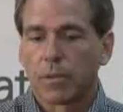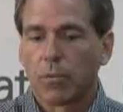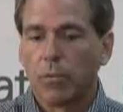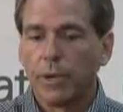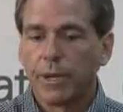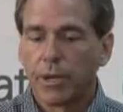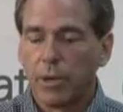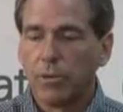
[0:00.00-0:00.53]

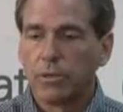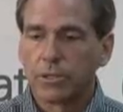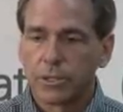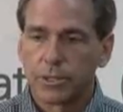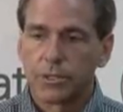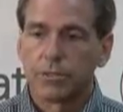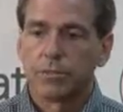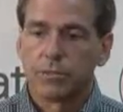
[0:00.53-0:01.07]
We
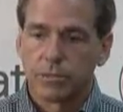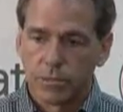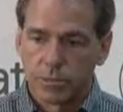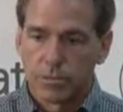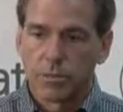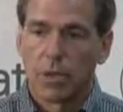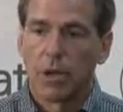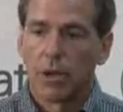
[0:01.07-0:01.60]
coach
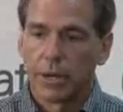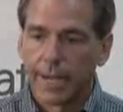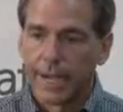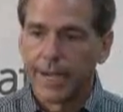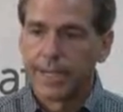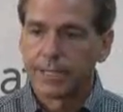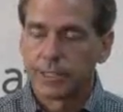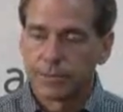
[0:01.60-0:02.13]
our
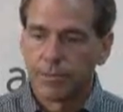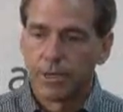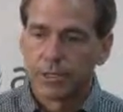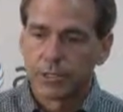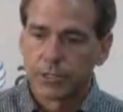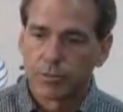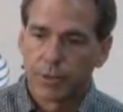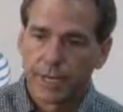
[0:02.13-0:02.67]
guys as
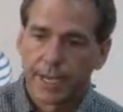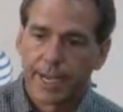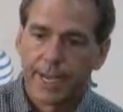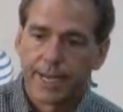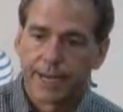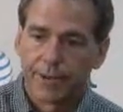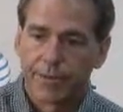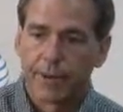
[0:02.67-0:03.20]
much as we
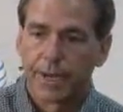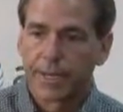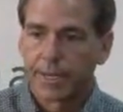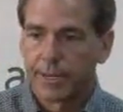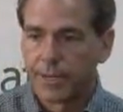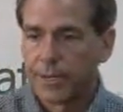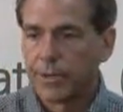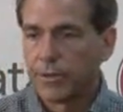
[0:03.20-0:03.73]
can and try to
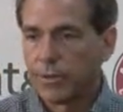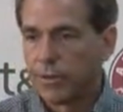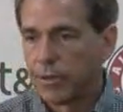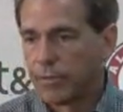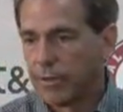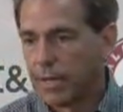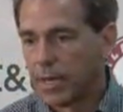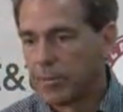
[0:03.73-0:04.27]
continue to
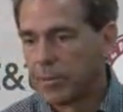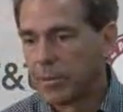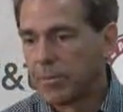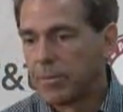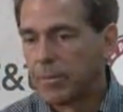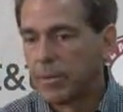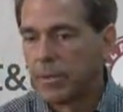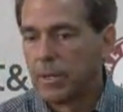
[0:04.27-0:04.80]
develop them.